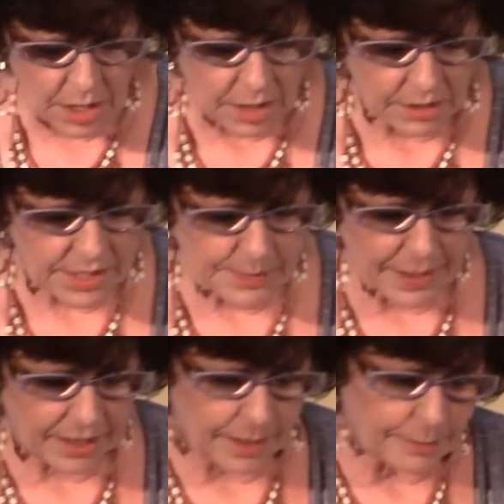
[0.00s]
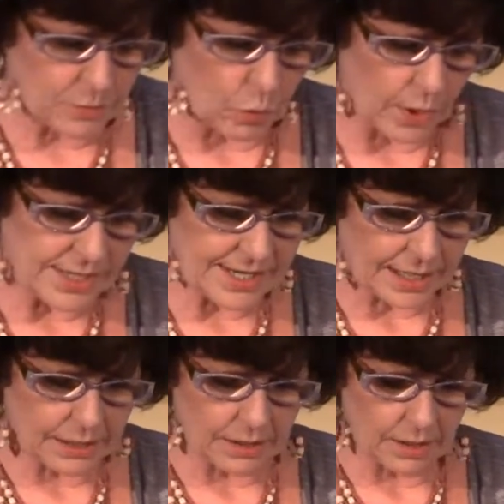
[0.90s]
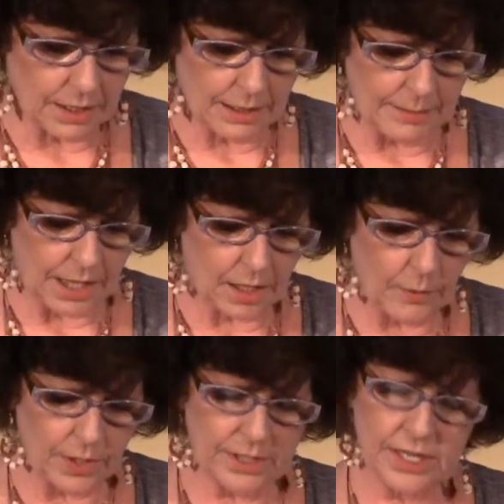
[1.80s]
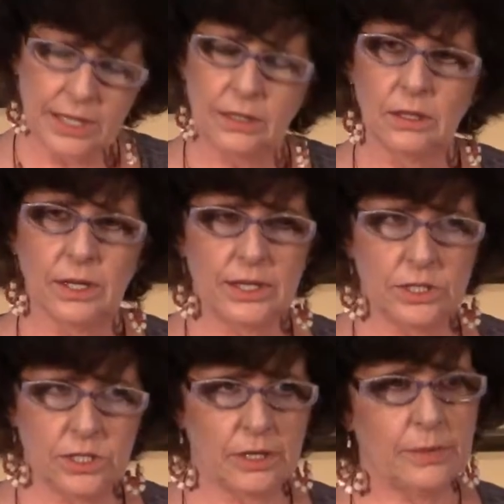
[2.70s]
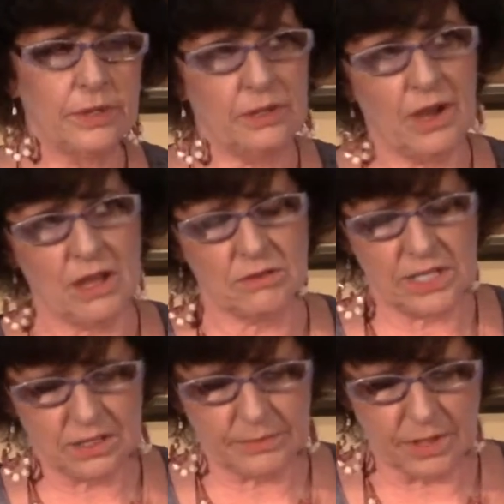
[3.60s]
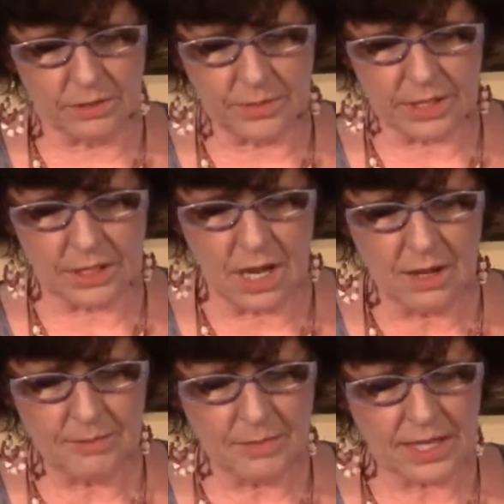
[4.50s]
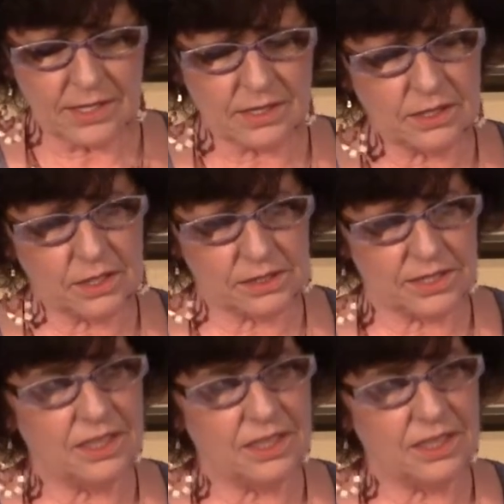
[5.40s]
Let's back up one sec, and I want to take a look and share with you how Dan Millman makes the